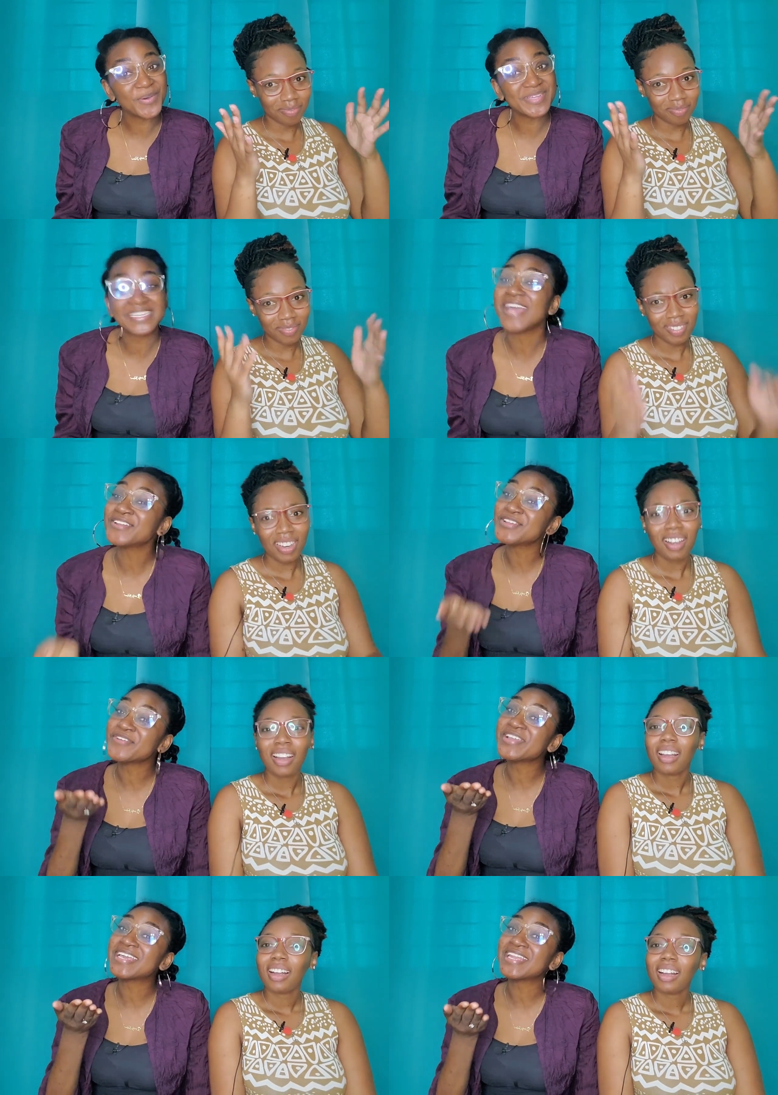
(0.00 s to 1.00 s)
Speaker 1: it, and
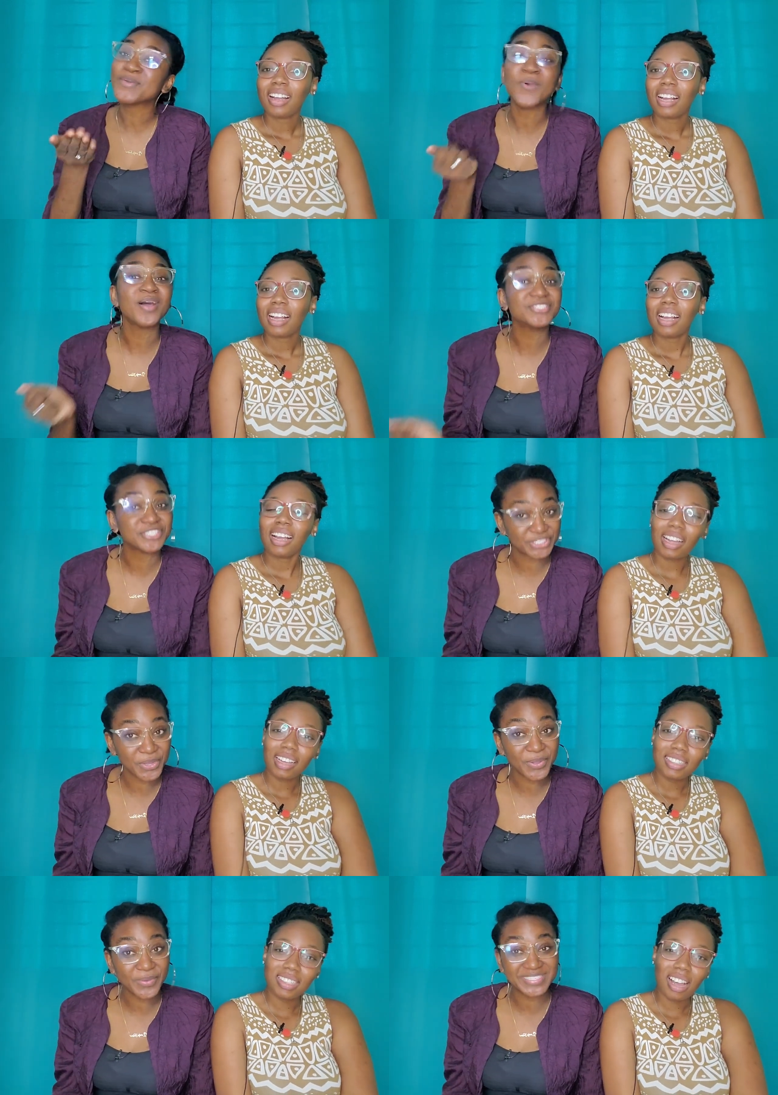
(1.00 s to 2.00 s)
you really want to
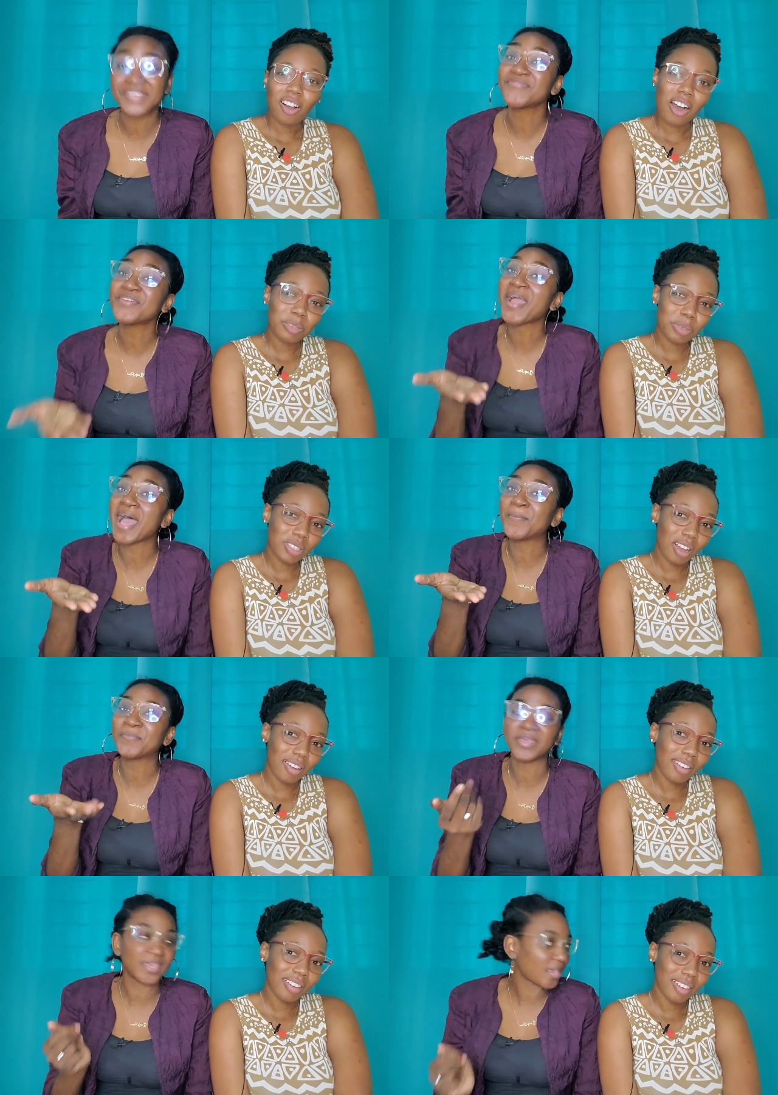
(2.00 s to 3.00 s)
show Isn't it, that a gospel if you're
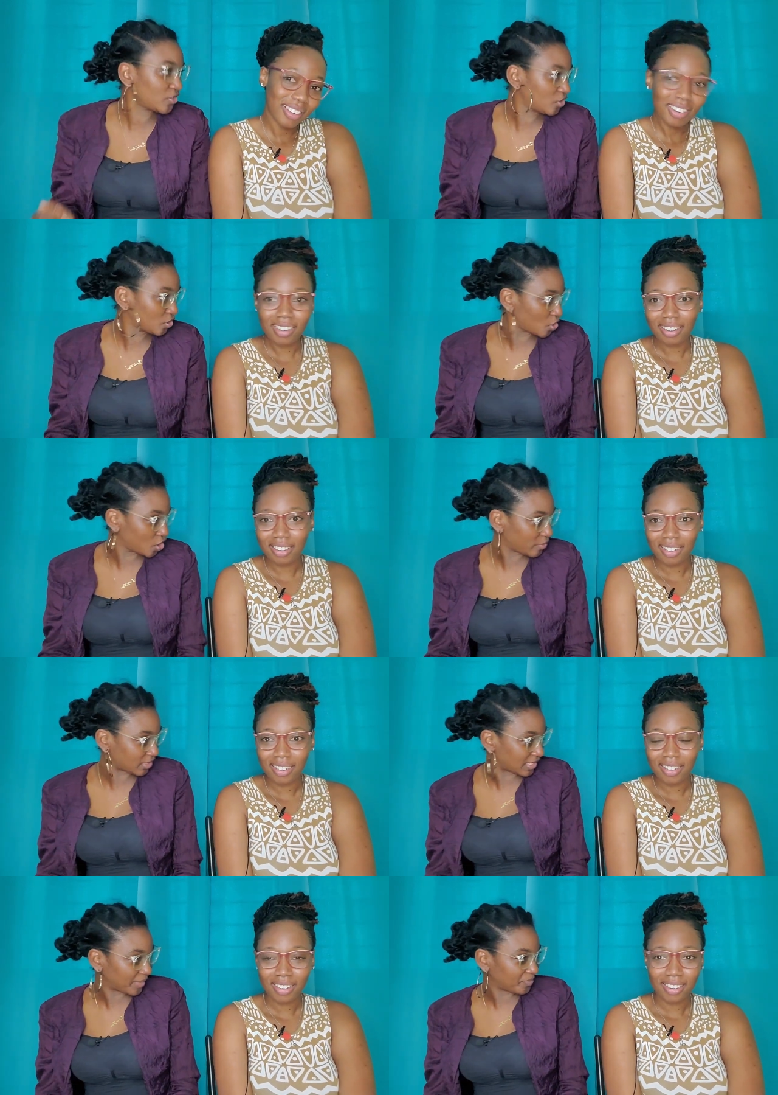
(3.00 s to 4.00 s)
song? happy and you know
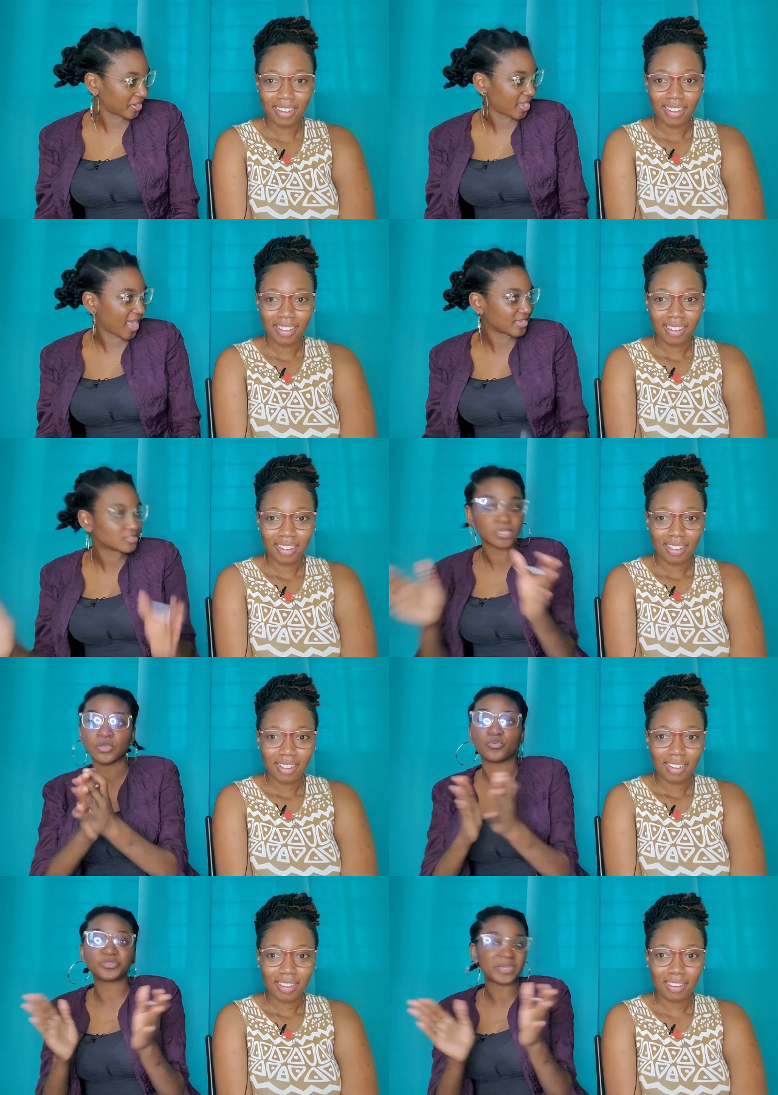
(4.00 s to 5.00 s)
it, clap your hands.
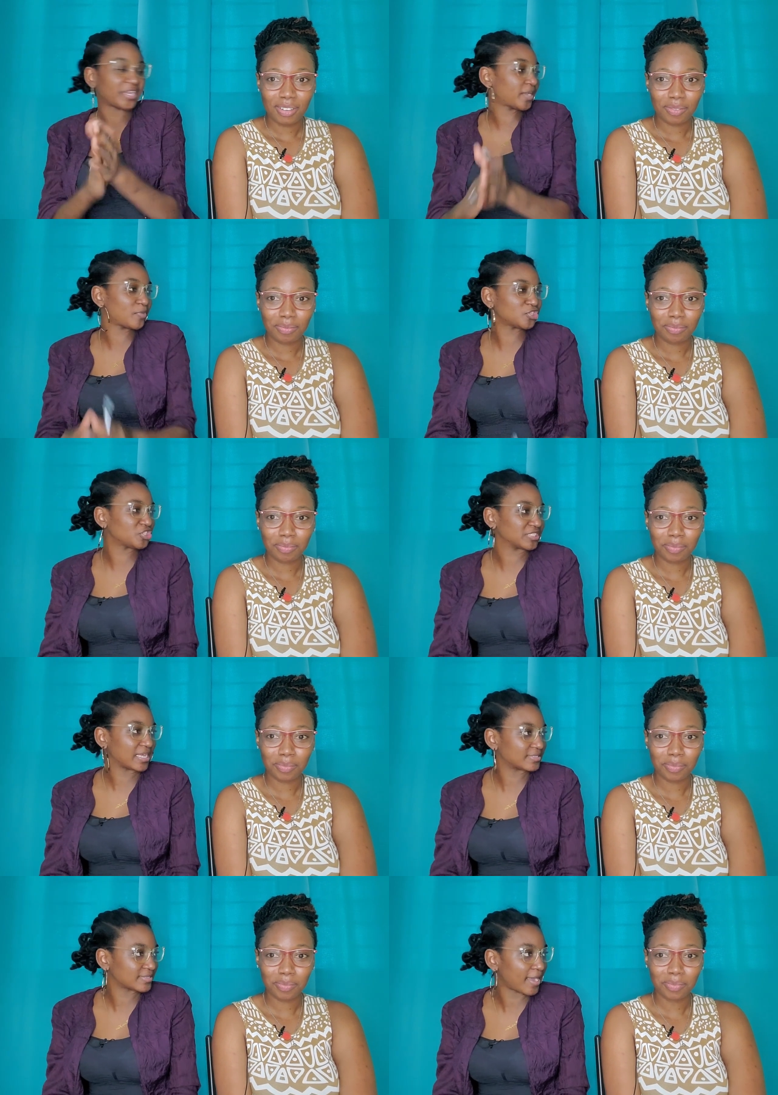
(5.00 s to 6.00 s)
Which one here about
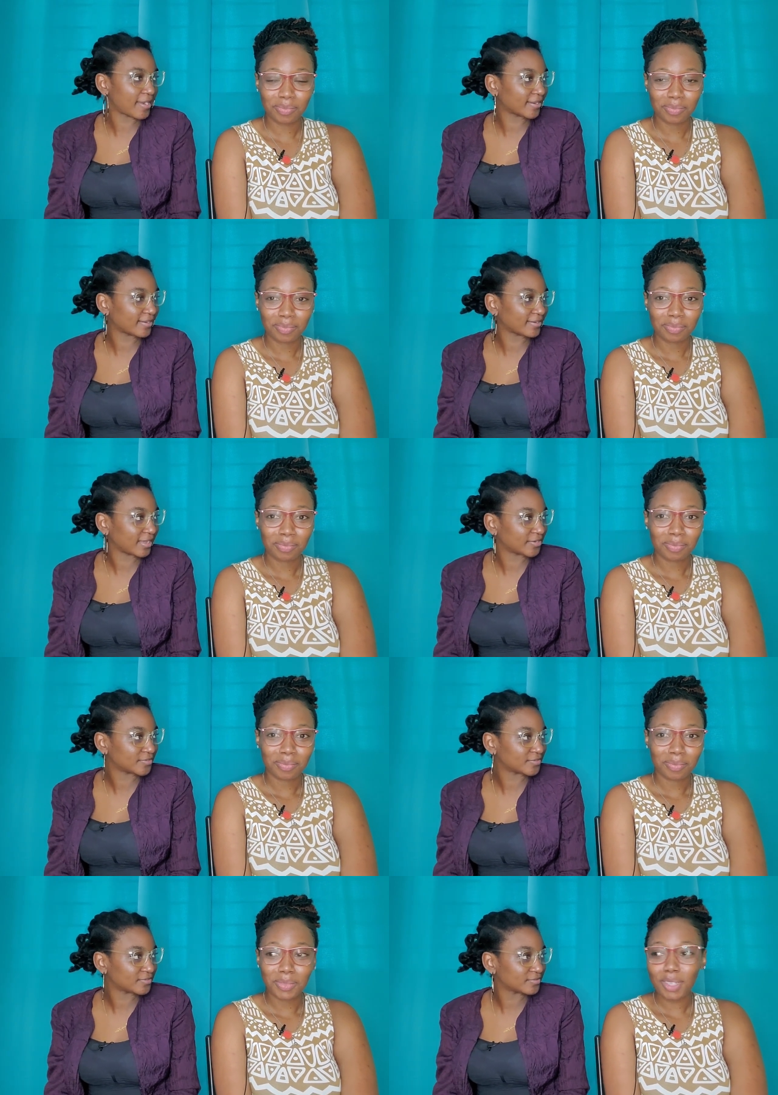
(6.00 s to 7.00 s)
Jesus?
Speaker 2: Or, well,
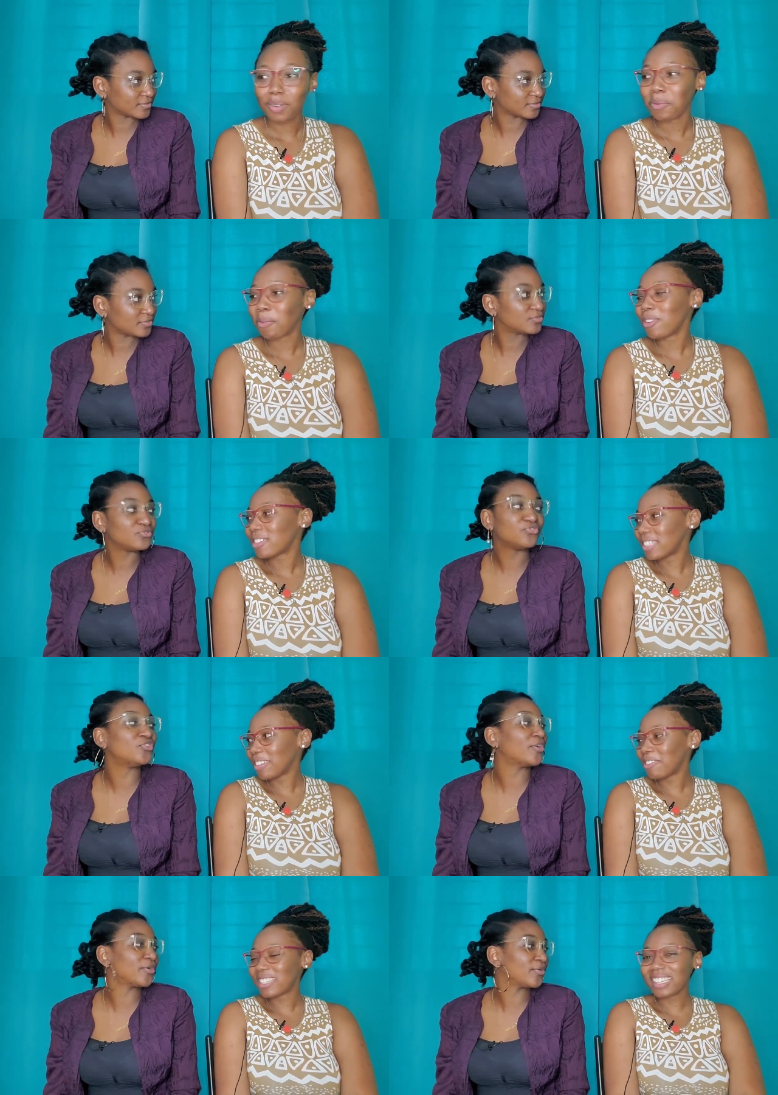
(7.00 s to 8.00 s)
No, no, we
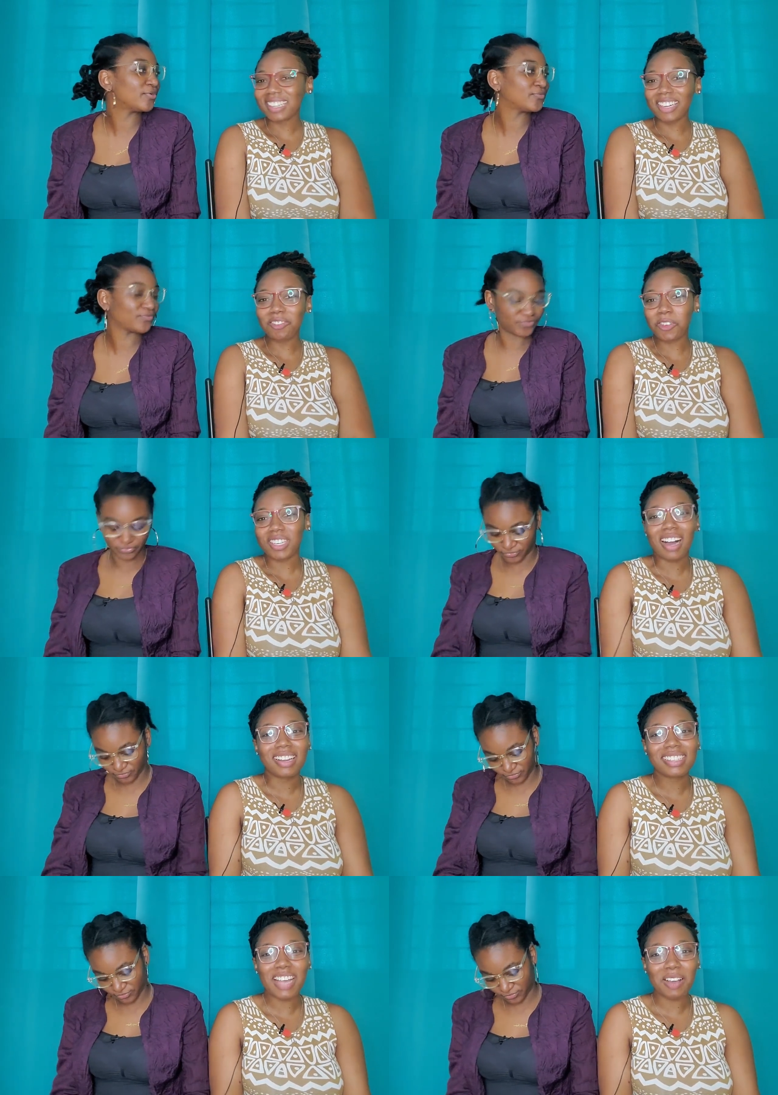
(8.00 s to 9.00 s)
sing, no. we sing that devotion
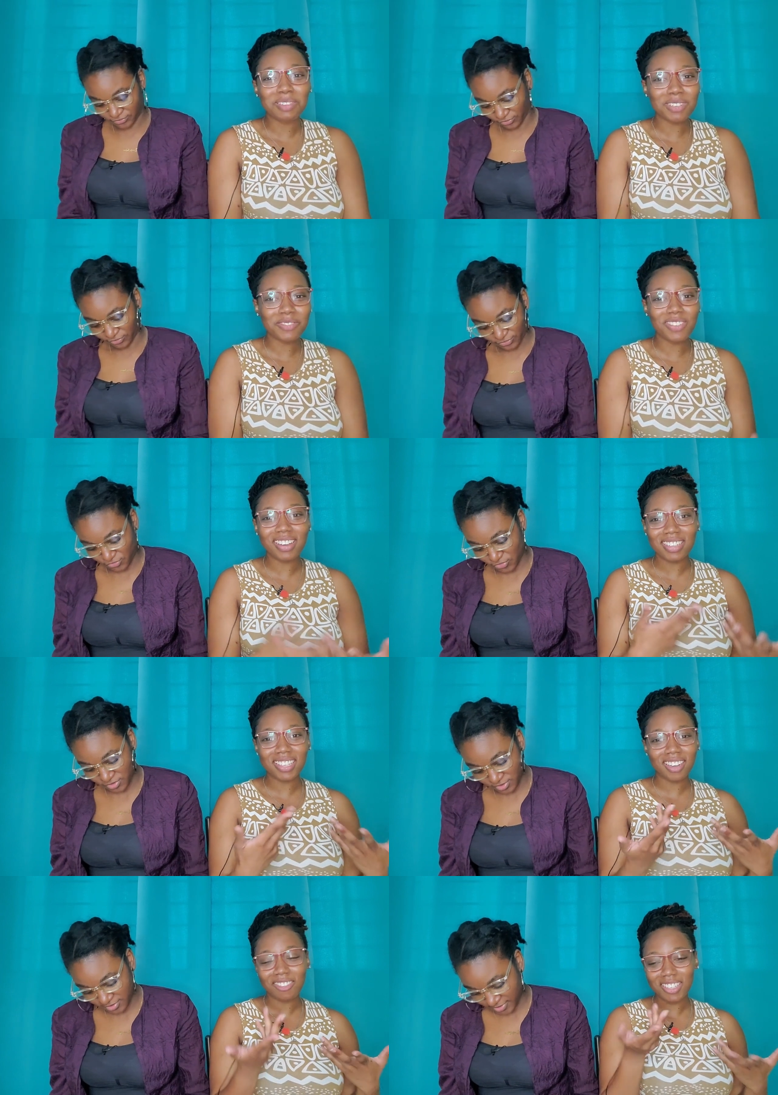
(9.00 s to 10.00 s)
all the time, so we just figure
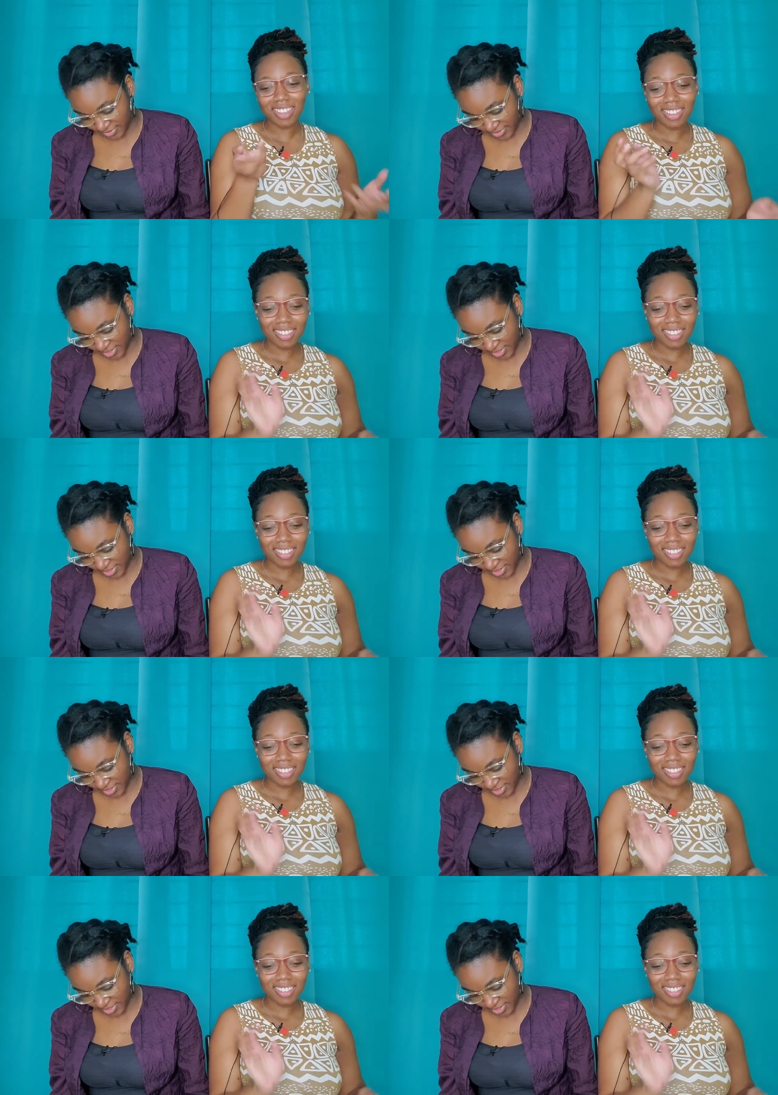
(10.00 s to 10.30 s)
it's a Christian